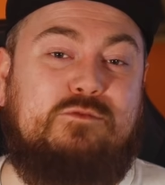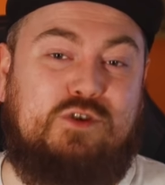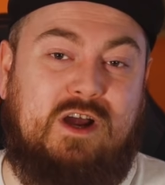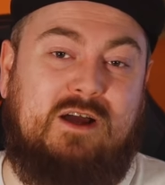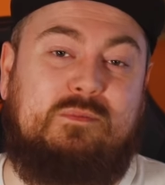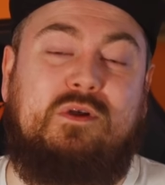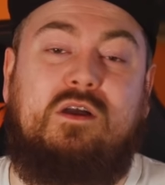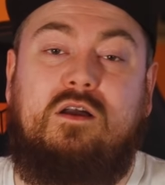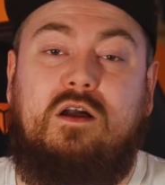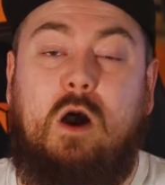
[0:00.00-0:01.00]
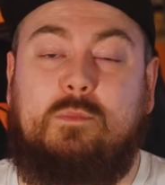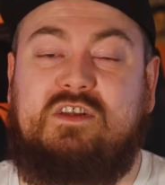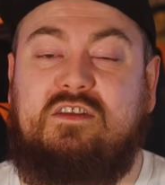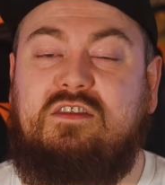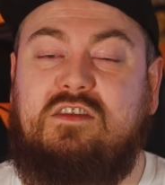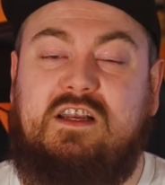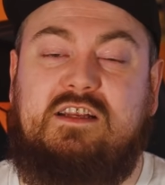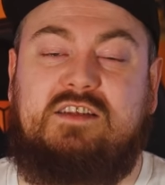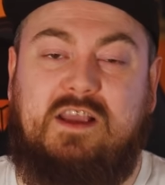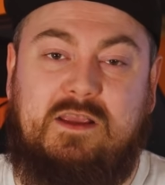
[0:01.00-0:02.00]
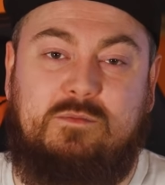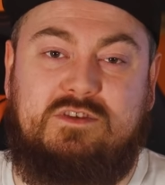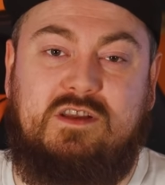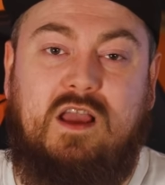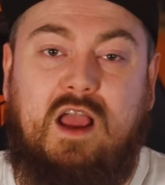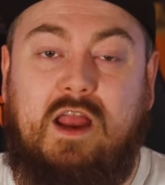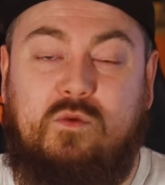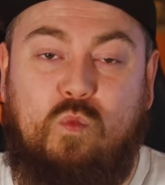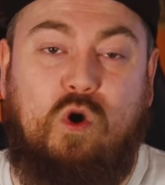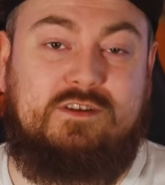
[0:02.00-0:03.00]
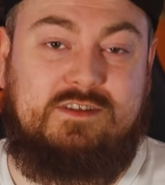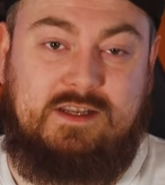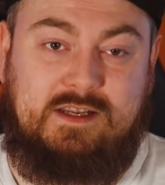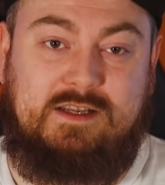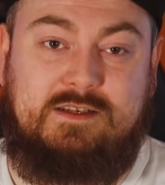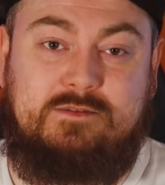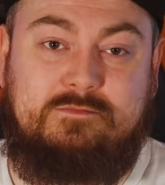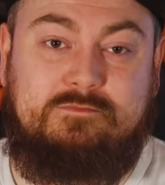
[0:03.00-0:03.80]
trap up to three times in one day,